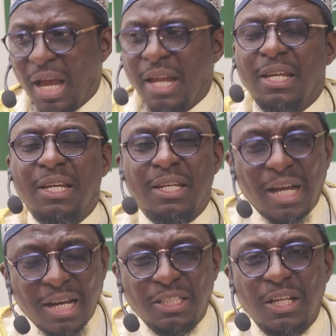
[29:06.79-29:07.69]
And in
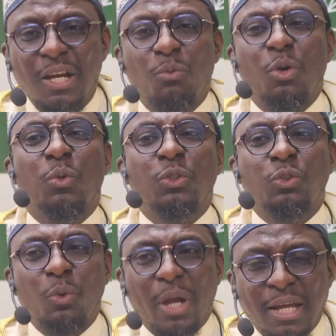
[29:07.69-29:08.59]
that, we will
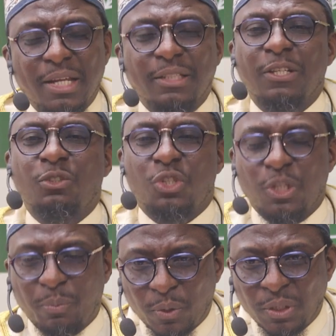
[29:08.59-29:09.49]
do anything to
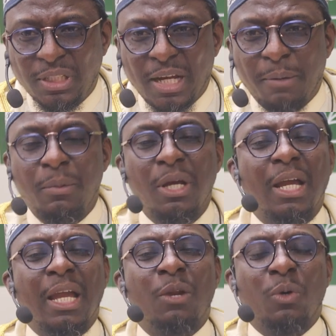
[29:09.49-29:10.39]
support them
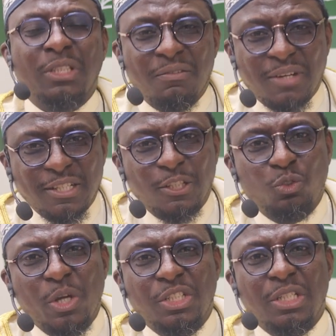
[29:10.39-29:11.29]
in whatever
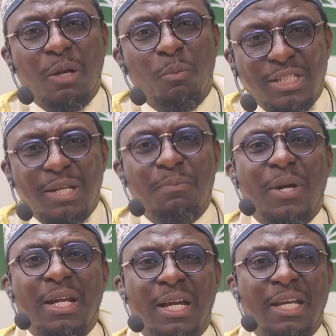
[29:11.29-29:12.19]
situation a Muslim
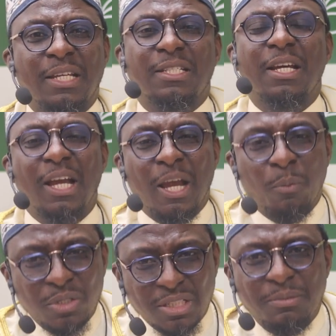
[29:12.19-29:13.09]
brother is, a
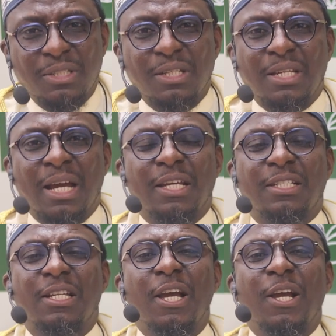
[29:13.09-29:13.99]
Muslim sister
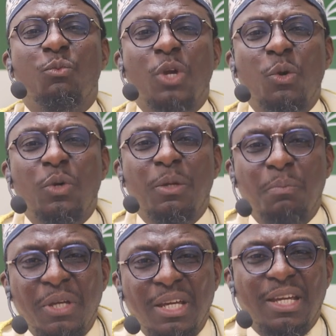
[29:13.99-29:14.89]
is, we will
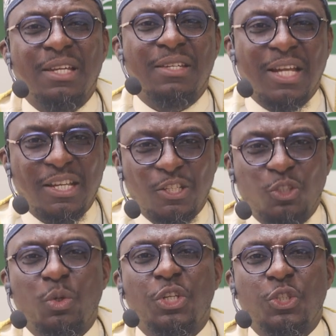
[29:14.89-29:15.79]
be in that
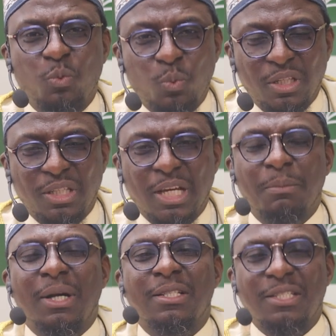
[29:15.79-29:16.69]
situation with
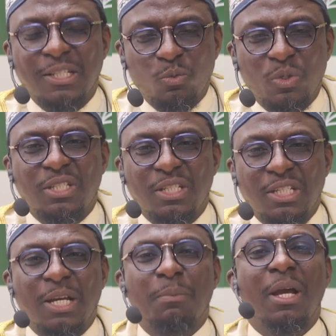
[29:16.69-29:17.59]
them until we see
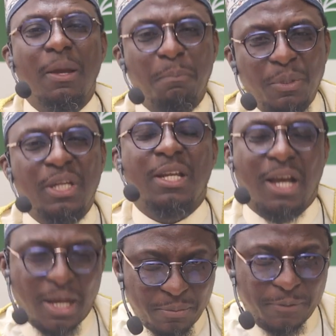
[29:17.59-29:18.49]
them being
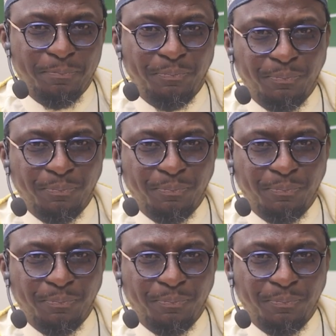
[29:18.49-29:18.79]
happy.